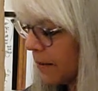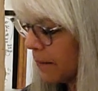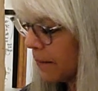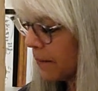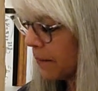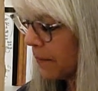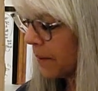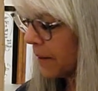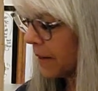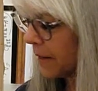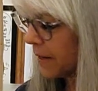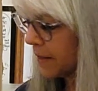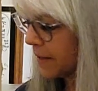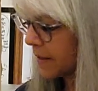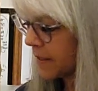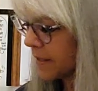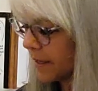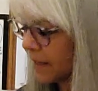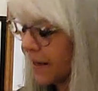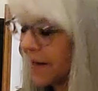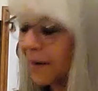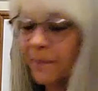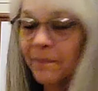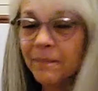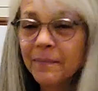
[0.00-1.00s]
But
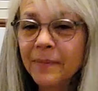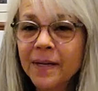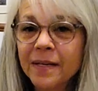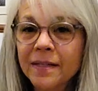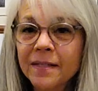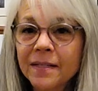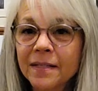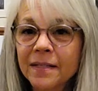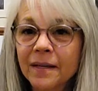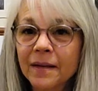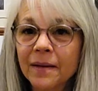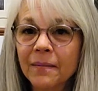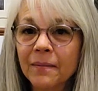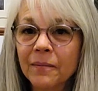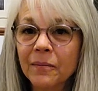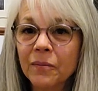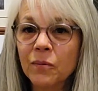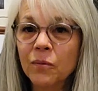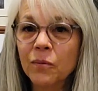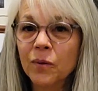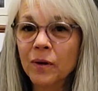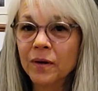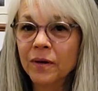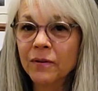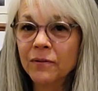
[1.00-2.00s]
makes some
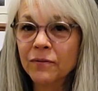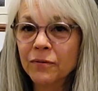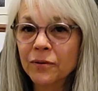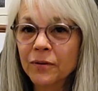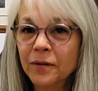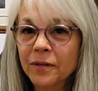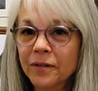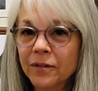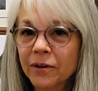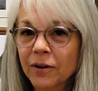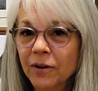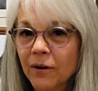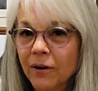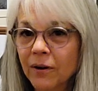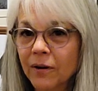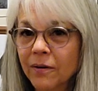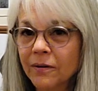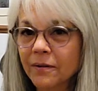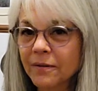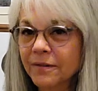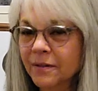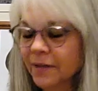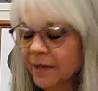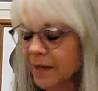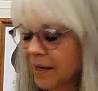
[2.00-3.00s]
wonderful
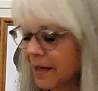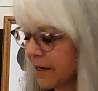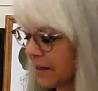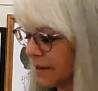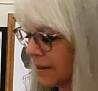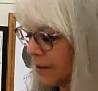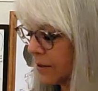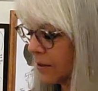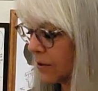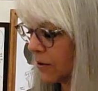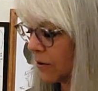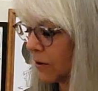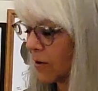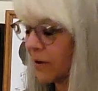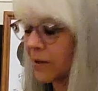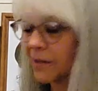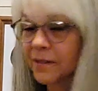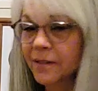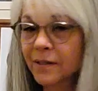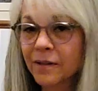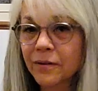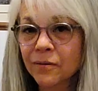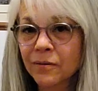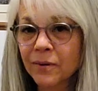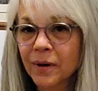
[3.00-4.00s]
guitars, and his heart is
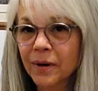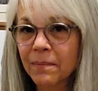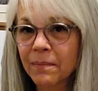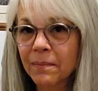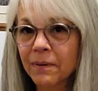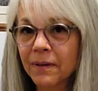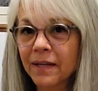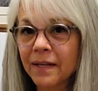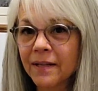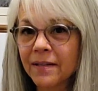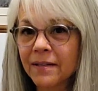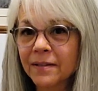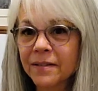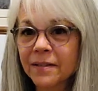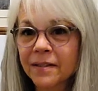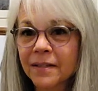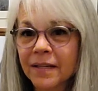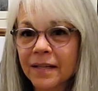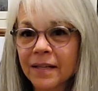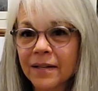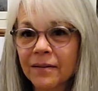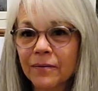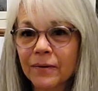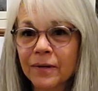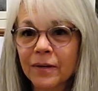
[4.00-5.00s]
in the right place
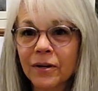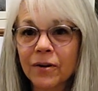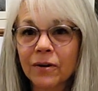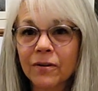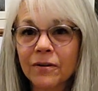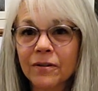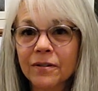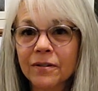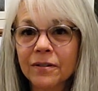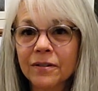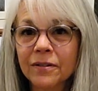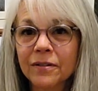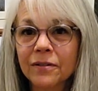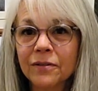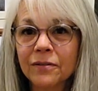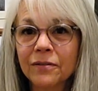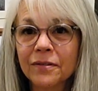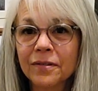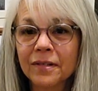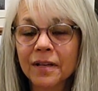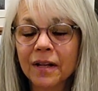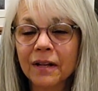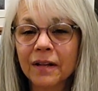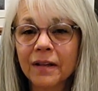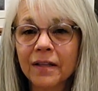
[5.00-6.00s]
in regards to
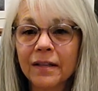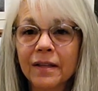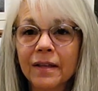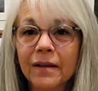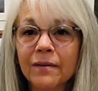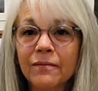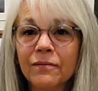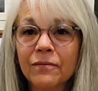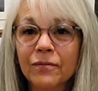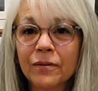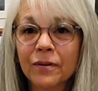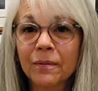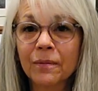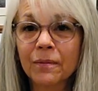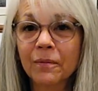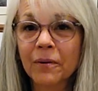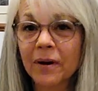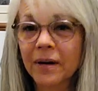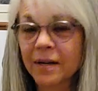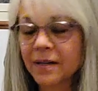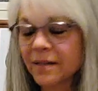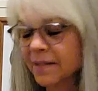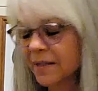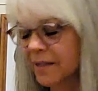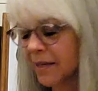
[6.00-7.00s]
selling them for a
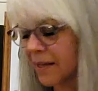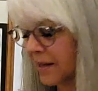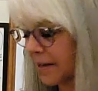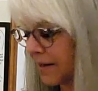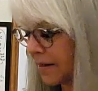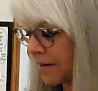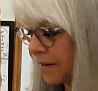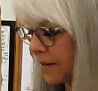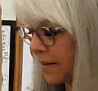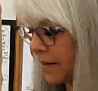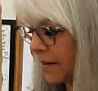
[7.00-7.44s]
price that,